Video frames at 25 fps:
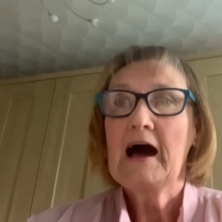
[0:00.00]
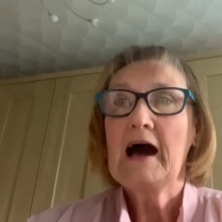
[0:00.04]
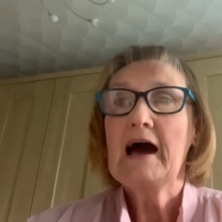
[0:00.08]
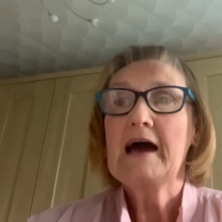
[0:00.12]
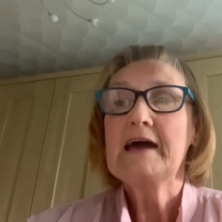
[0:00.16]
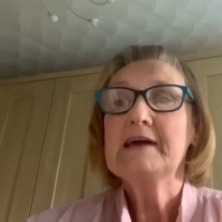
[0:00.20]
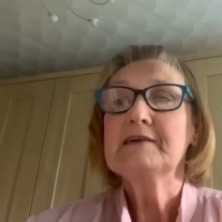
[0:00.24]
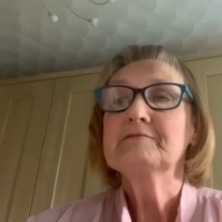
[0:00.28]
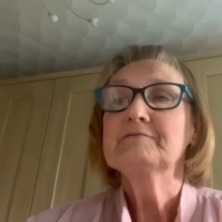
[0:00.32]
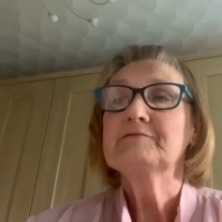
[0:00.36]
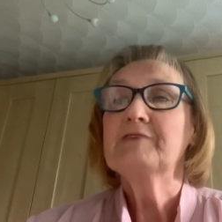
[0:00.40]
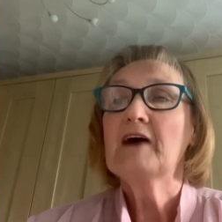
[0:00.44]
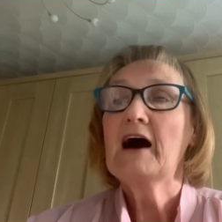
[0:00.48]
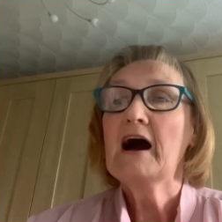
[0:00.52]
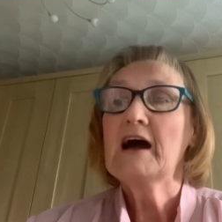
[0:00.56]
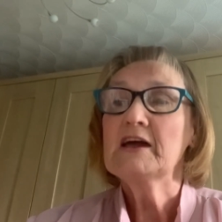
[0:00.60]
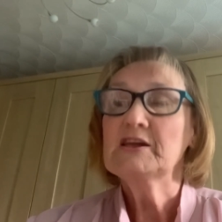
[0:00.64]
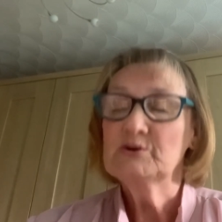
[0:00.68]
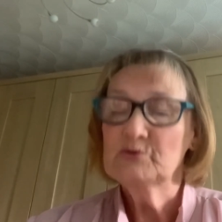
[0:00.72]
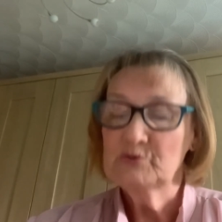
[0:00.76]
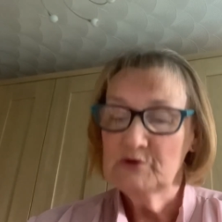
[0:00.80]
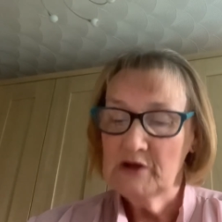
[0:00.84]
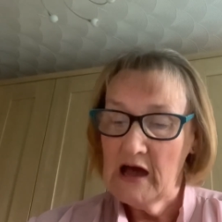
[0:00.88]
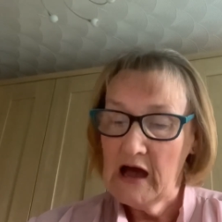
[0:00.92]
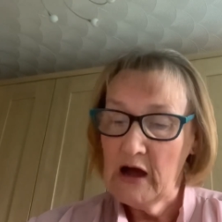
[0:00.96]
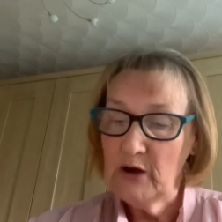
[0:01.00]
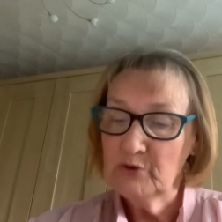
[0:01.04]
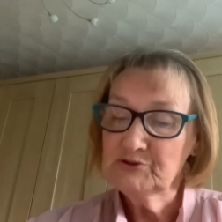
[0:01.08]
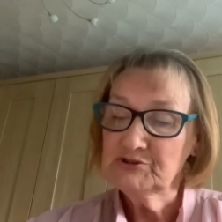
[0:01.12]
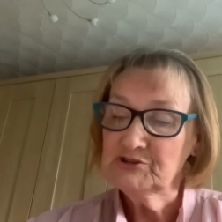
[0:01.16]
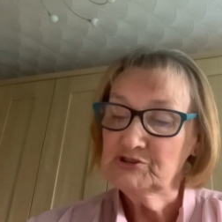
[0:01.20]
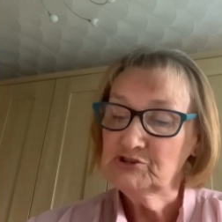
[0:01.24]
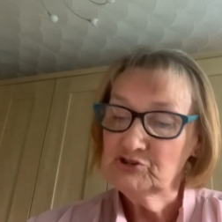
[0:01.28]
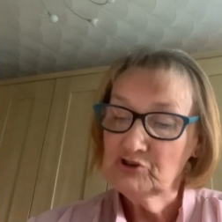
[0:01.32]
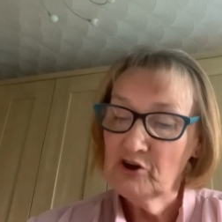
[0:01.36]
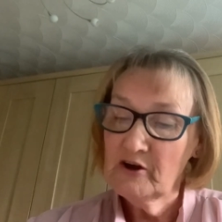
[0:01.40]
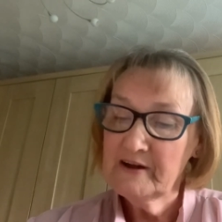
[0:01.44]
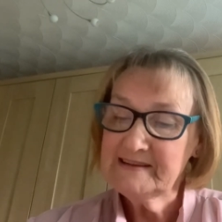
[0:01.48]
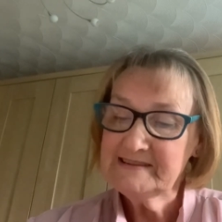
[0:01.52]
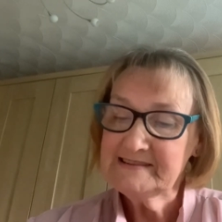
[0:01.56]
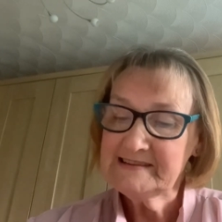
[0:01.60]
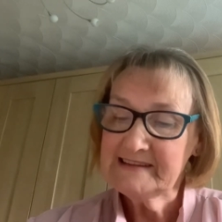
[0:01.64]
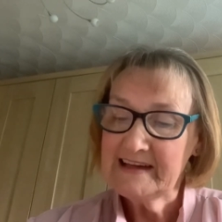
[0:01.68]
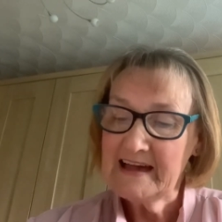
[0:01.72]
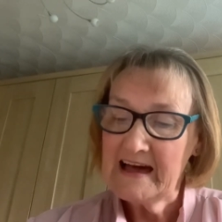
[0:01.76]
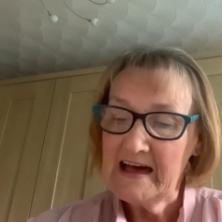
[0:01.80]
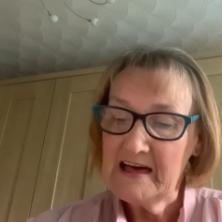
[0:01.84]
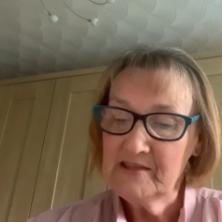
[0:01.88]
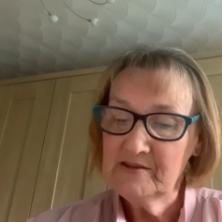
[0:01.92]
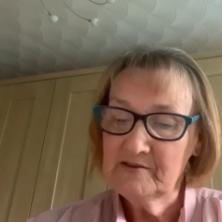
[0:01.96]
I invite you now to join
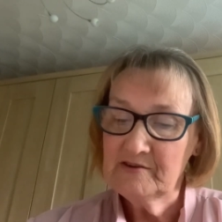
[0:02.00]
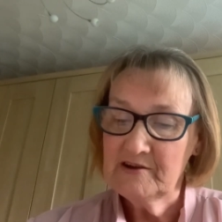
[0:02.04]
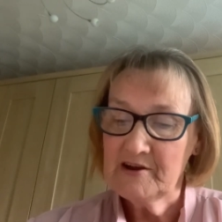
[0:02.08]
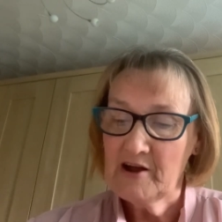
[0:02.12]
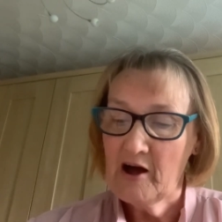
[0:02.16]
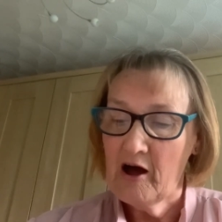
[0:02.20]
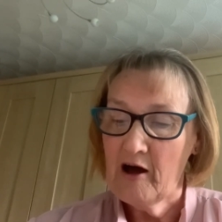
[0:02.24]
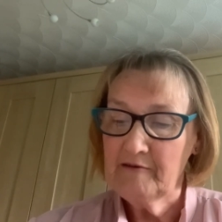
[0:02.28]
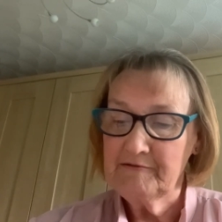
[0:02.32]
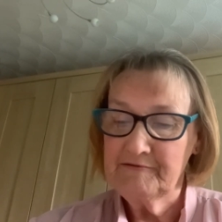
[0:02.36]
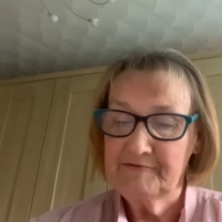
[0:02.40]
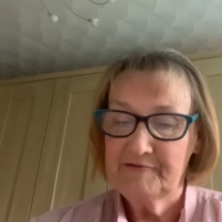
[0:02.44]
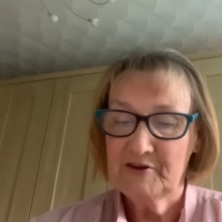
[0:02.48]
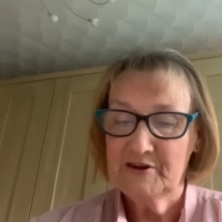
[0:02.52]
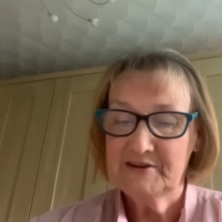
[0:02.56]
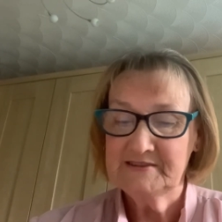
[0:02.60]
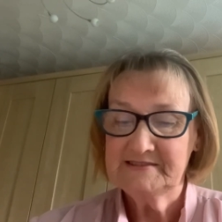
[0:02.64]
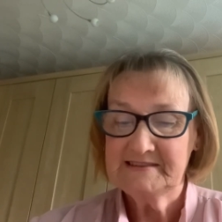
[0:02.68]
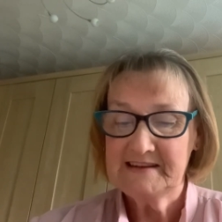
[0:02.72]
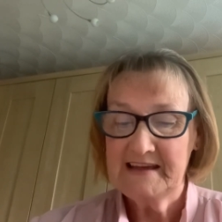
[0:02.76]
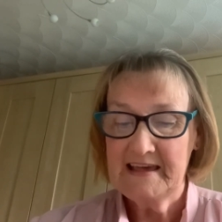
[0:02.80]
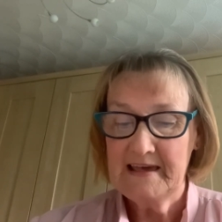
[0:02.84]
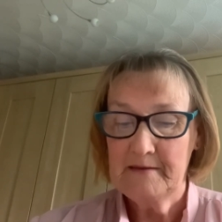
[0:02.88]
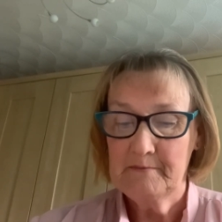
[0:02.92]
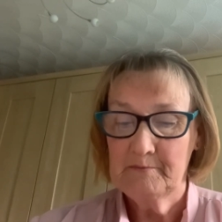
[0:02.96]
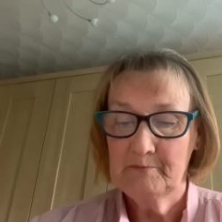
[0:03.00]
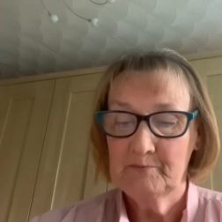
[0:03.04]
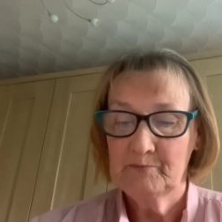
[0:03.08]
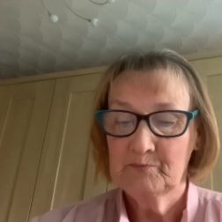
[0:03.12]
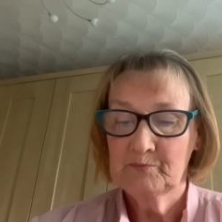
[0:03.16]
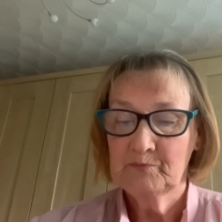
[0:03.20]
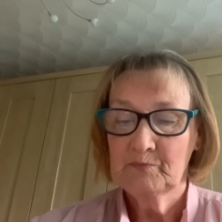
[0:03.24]
together in our first hymn,